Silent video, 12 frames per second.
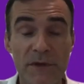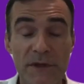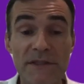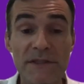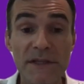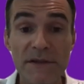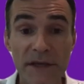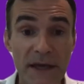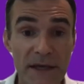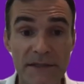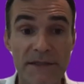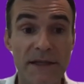but it's still the
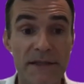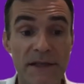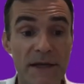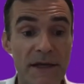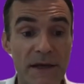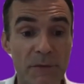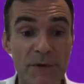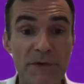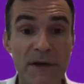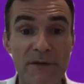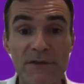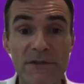case that we
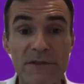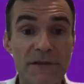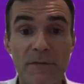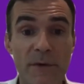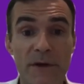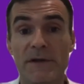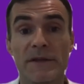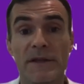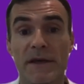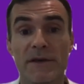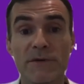don't have a single market there.